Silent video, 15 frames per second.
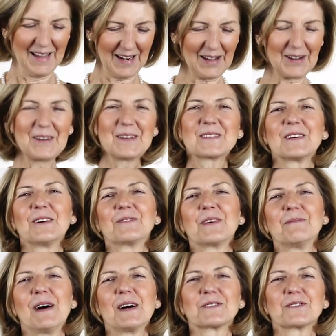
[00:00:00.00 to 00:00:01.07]
Hello, it's
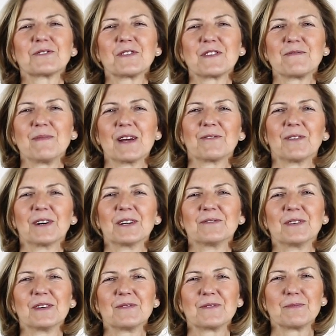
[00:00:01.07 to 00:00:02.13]
Zofia Mazur with my
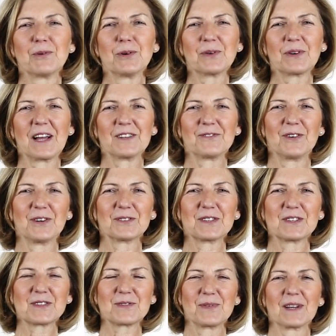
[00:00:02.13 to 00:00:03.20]
45th book and for
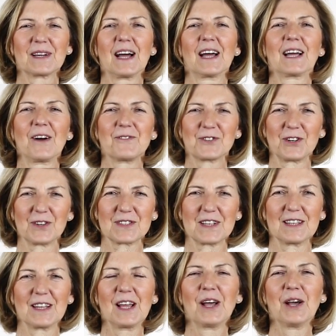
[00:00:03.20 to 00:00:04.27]
this week I have
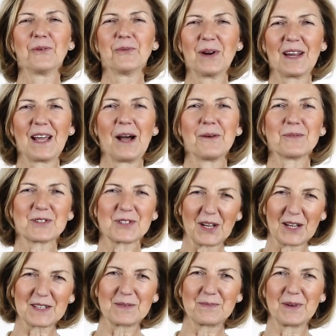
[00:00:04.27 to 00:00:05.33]
chosen William
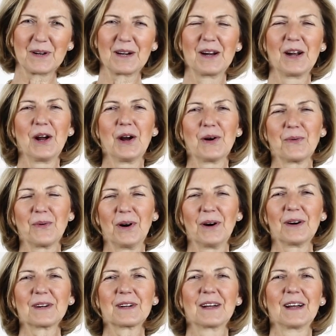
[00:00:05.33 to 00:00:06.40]
Shakespeare
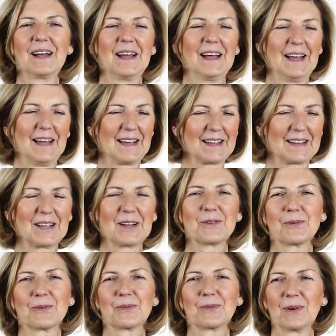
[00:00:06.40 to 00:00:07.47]
work and
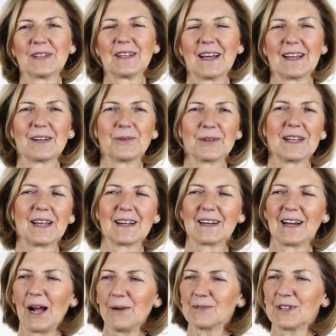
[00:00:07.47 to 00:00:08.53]
uh, when I, when I
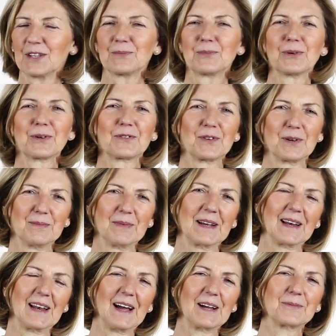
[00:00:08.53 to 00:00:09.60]
grabbed that book from
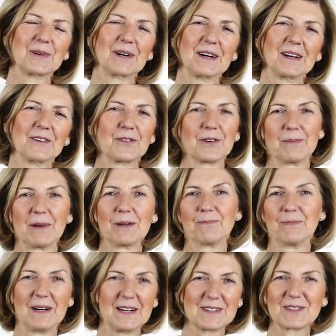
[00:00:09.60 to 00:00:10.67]
my library, from my
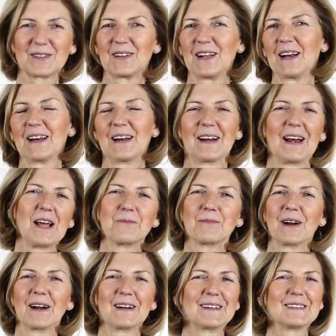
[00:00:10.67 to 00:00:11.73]
personal
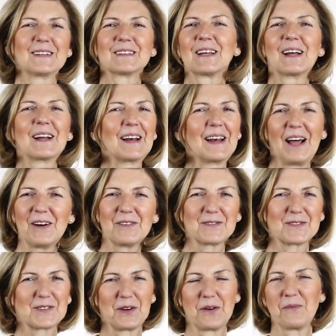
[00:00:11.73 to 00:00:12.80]
library that I love
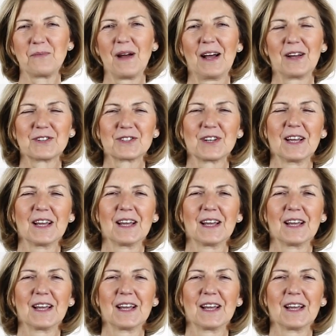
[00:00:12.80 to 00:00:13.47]
so much,